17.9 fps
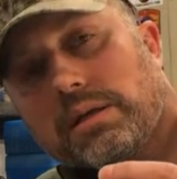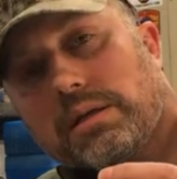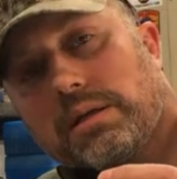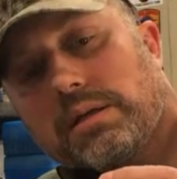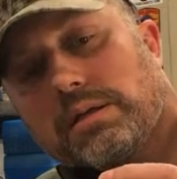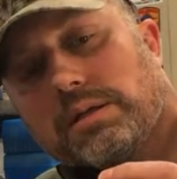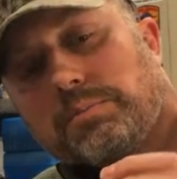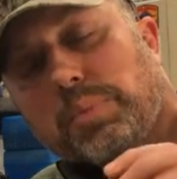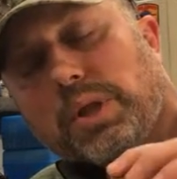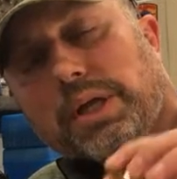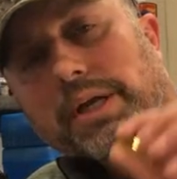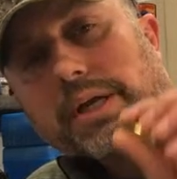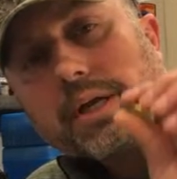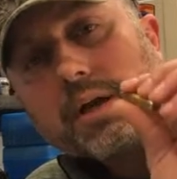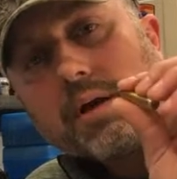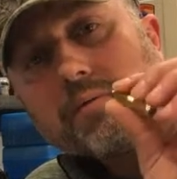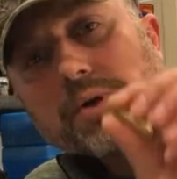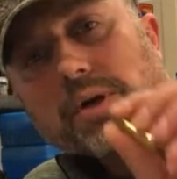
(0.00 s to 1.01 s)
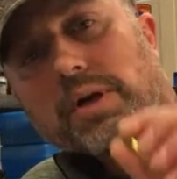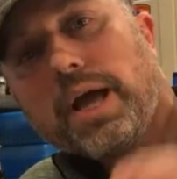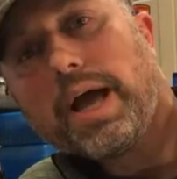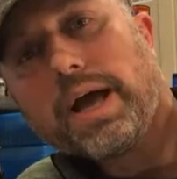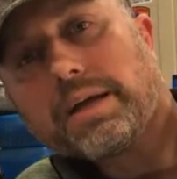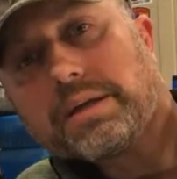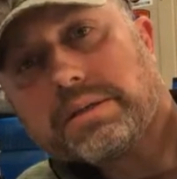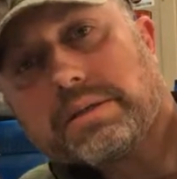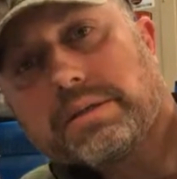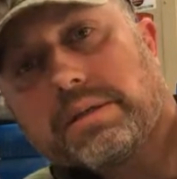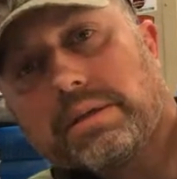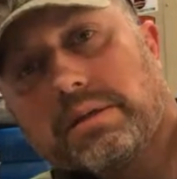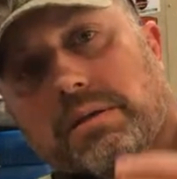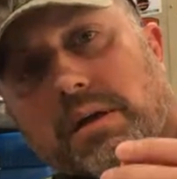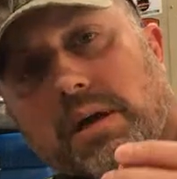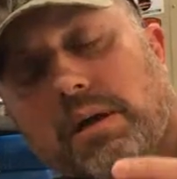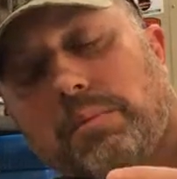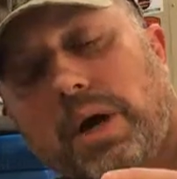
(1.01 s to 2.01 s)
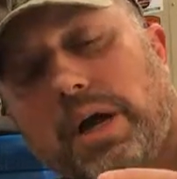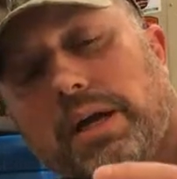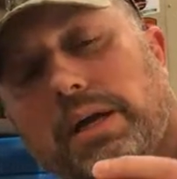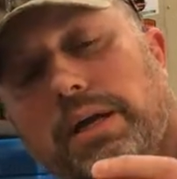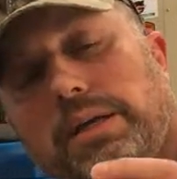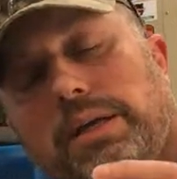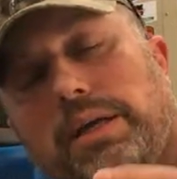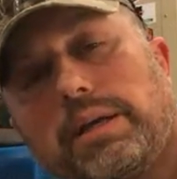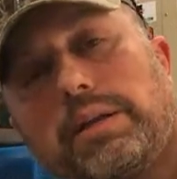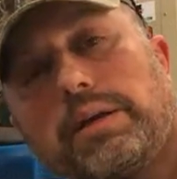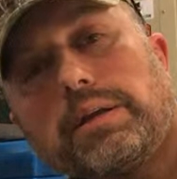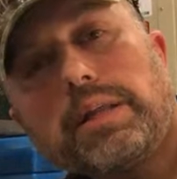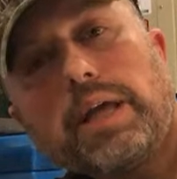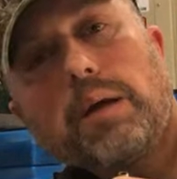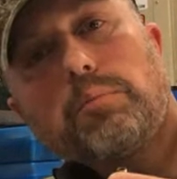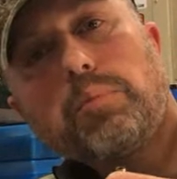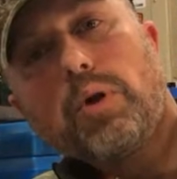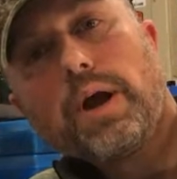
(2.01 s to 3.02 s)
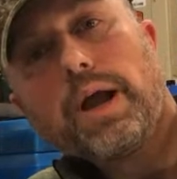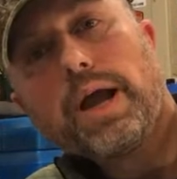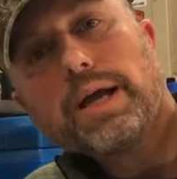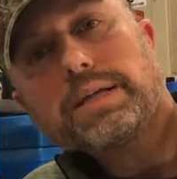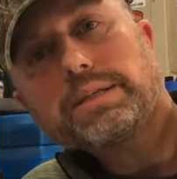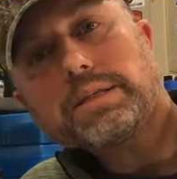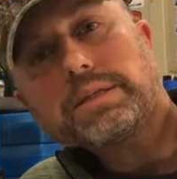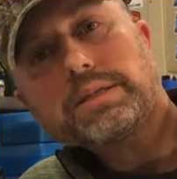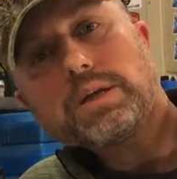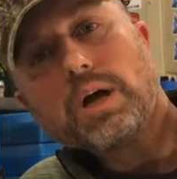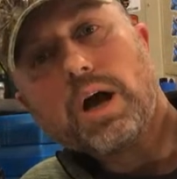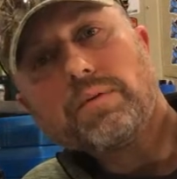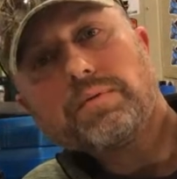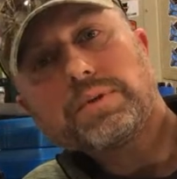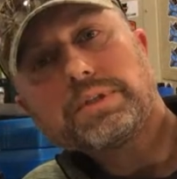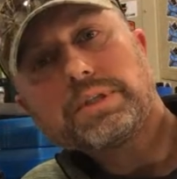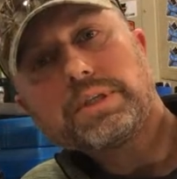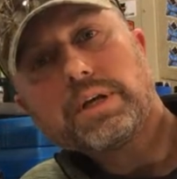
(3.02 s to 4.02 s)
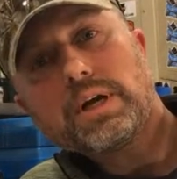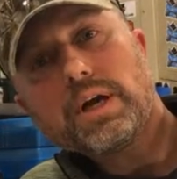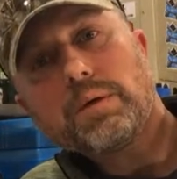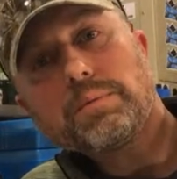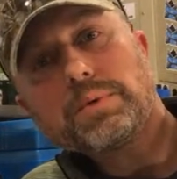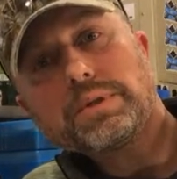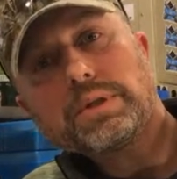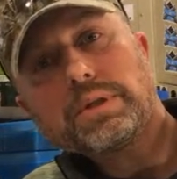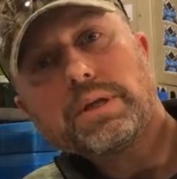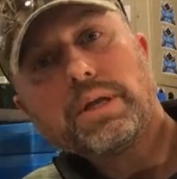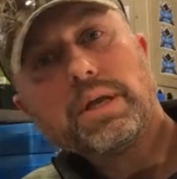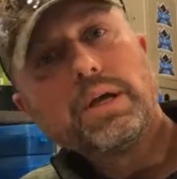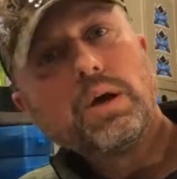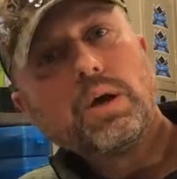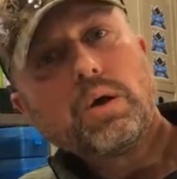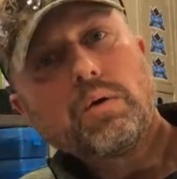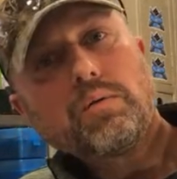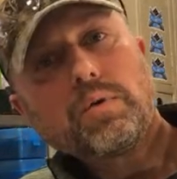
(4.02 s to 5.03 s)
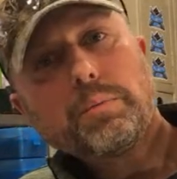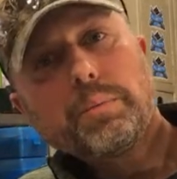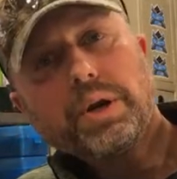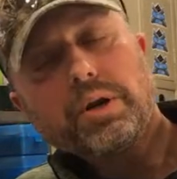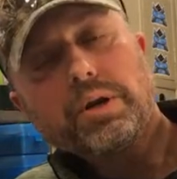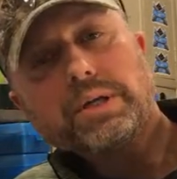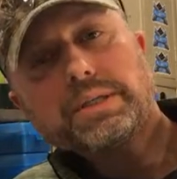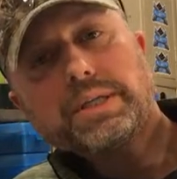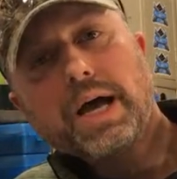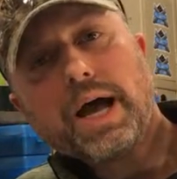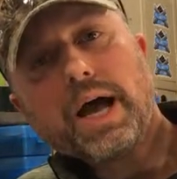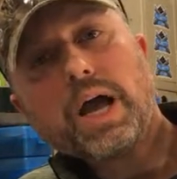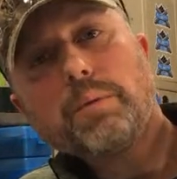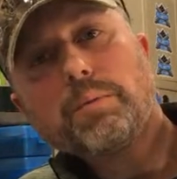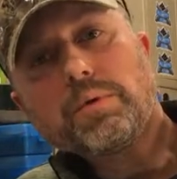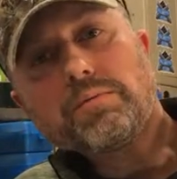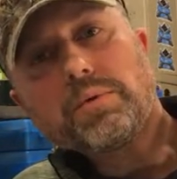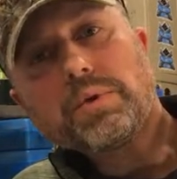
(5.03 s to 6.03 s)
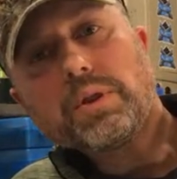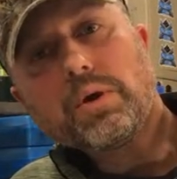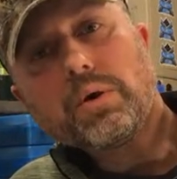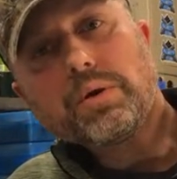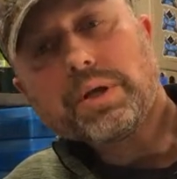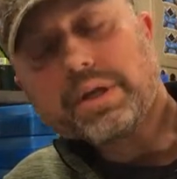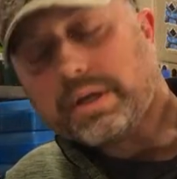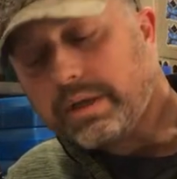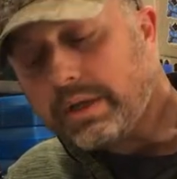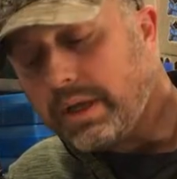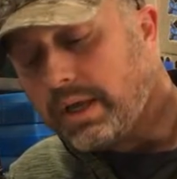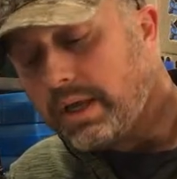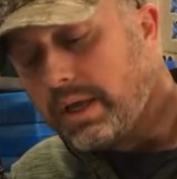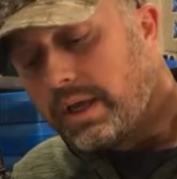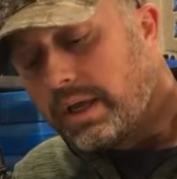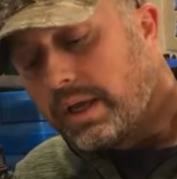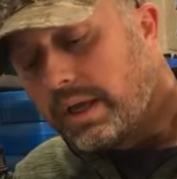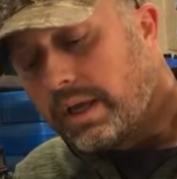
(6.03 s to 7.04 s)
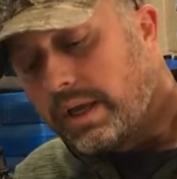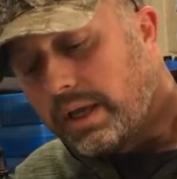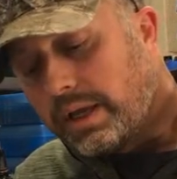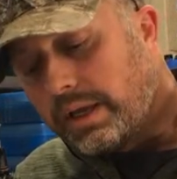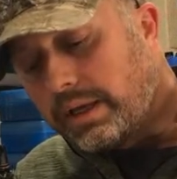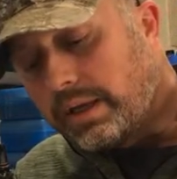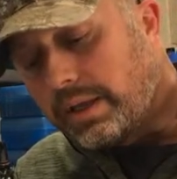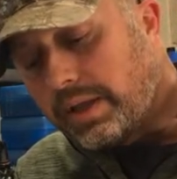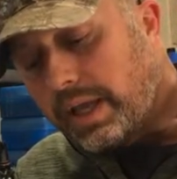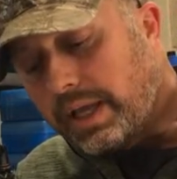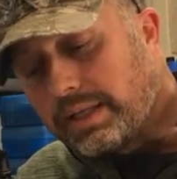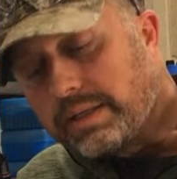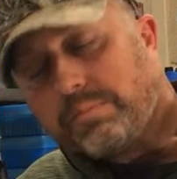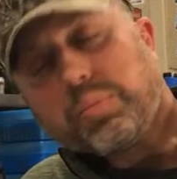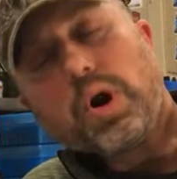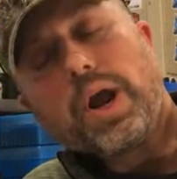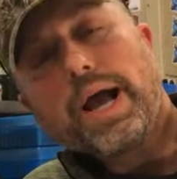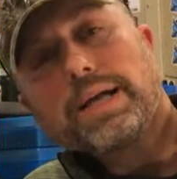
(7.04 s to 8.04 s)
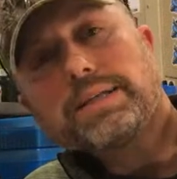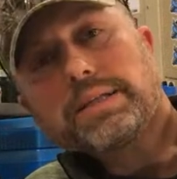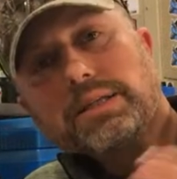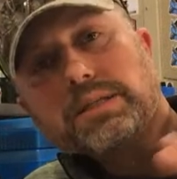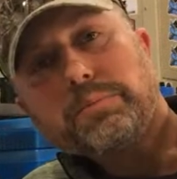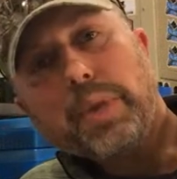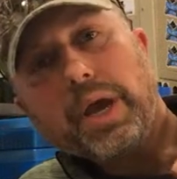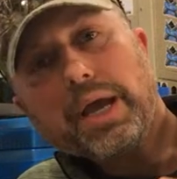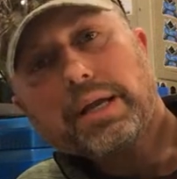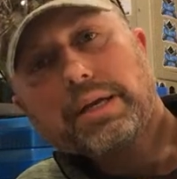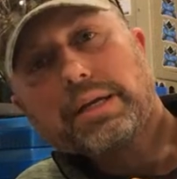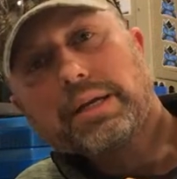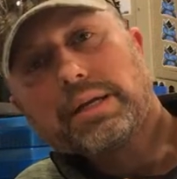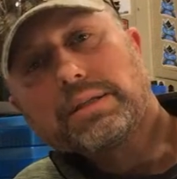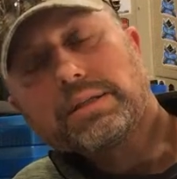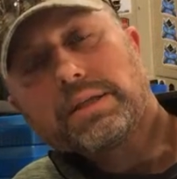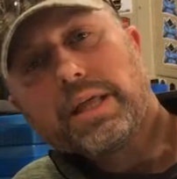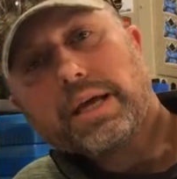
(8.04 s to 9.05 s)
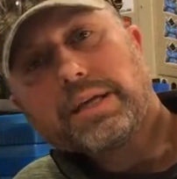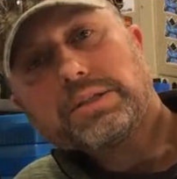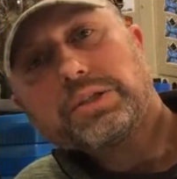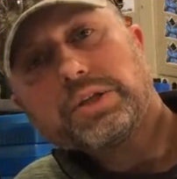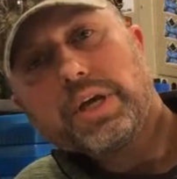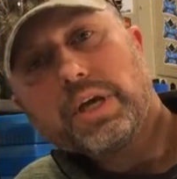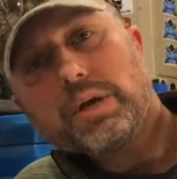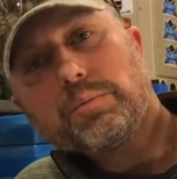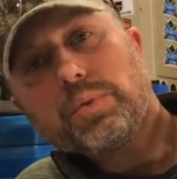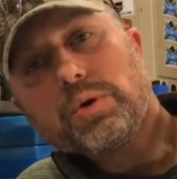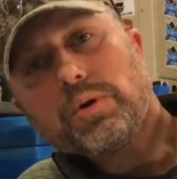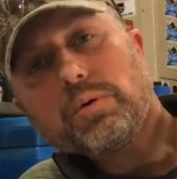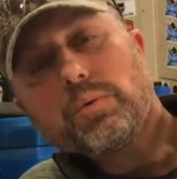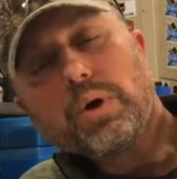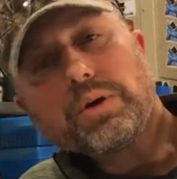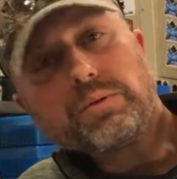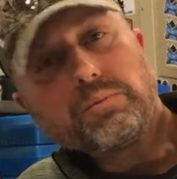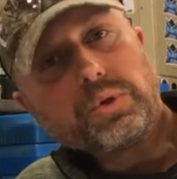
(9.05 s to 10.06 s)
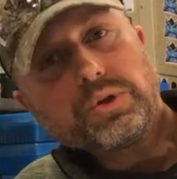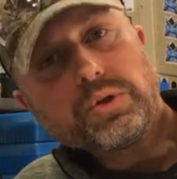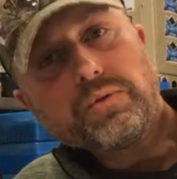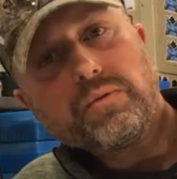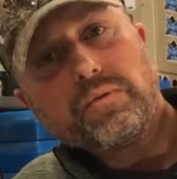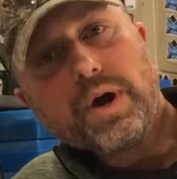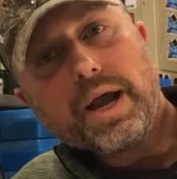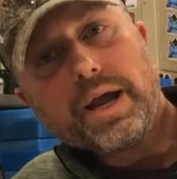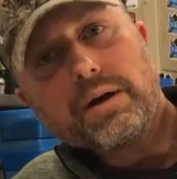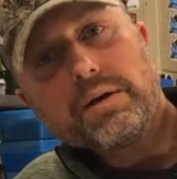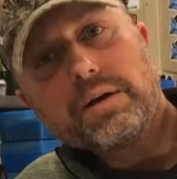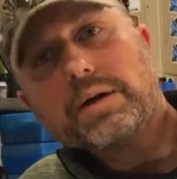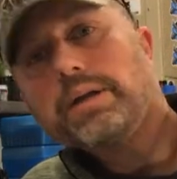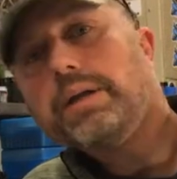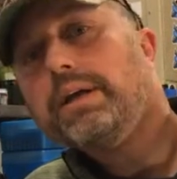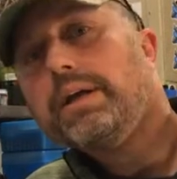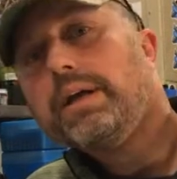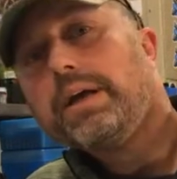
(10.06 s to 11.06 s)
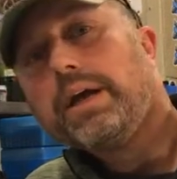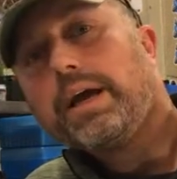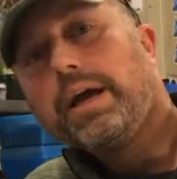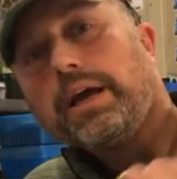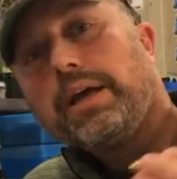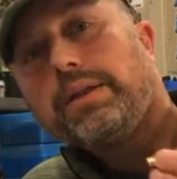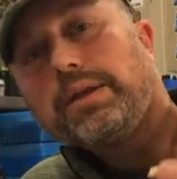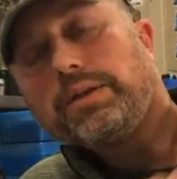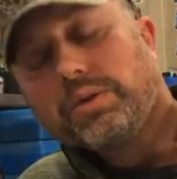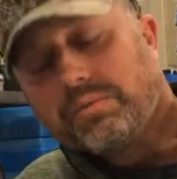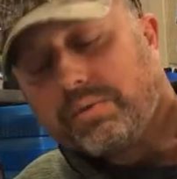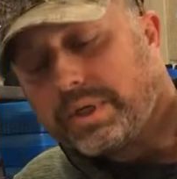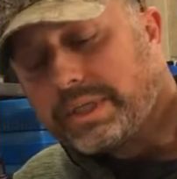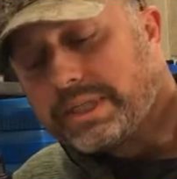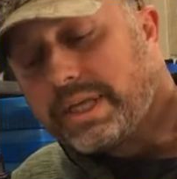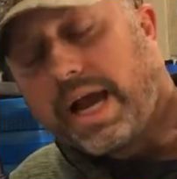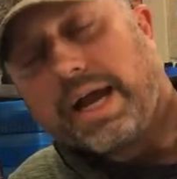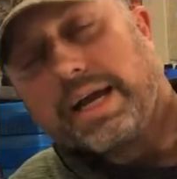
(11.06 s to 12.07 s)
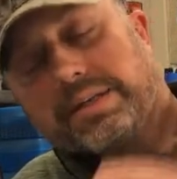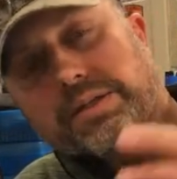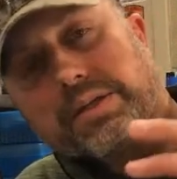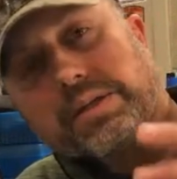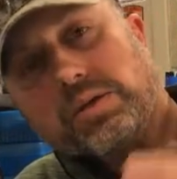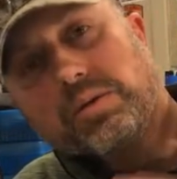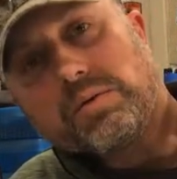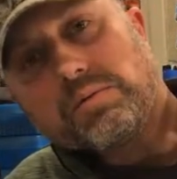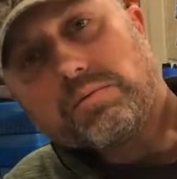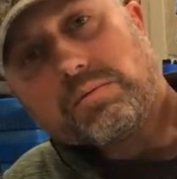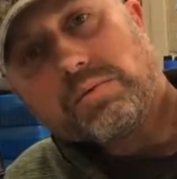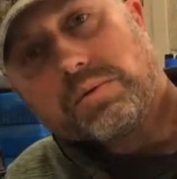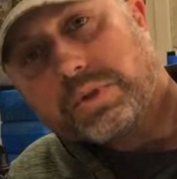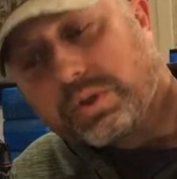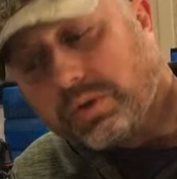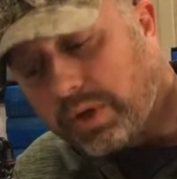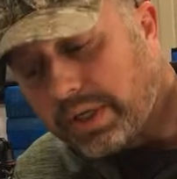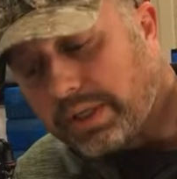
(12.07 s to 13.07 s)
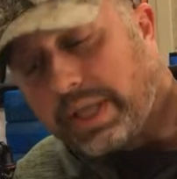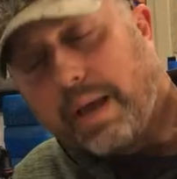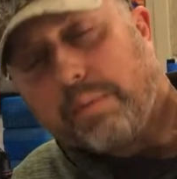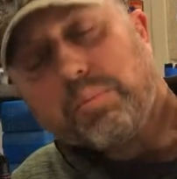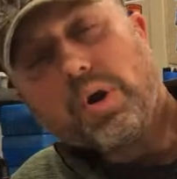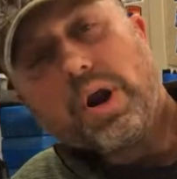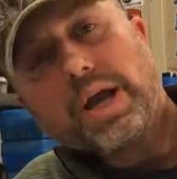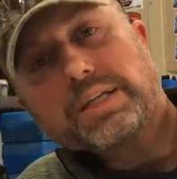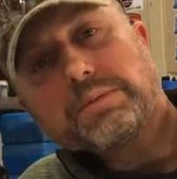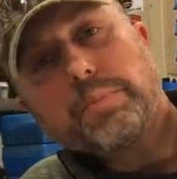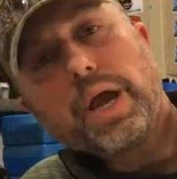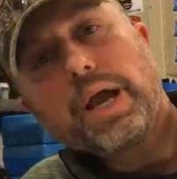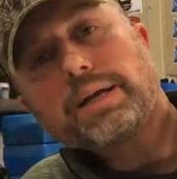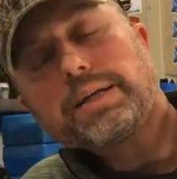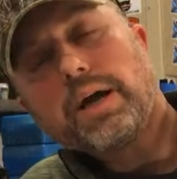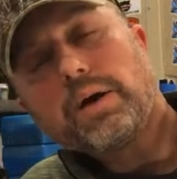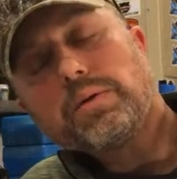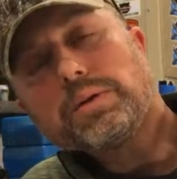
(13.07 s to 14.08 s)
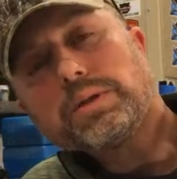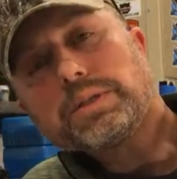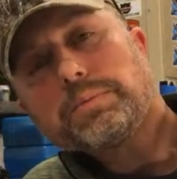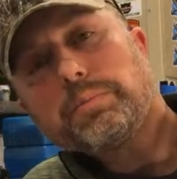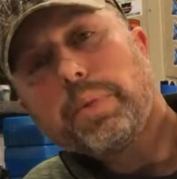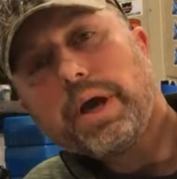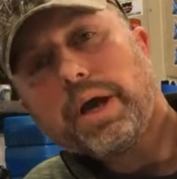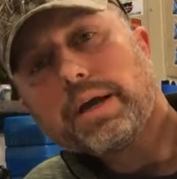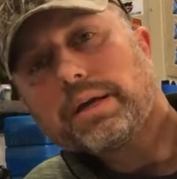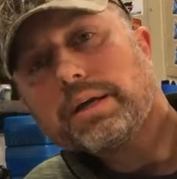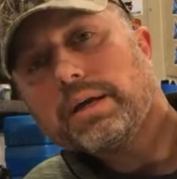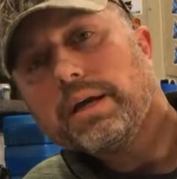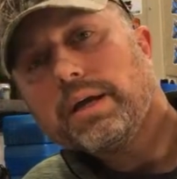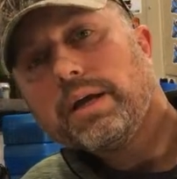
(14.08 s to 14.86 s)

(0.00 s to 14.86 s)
splitting of your necks. By annealing that brass, it softens it up over a period of time of reloading, and that brass expanding into that chamber when you fire it, and then you resize it and you shrink that brass back down in the spec.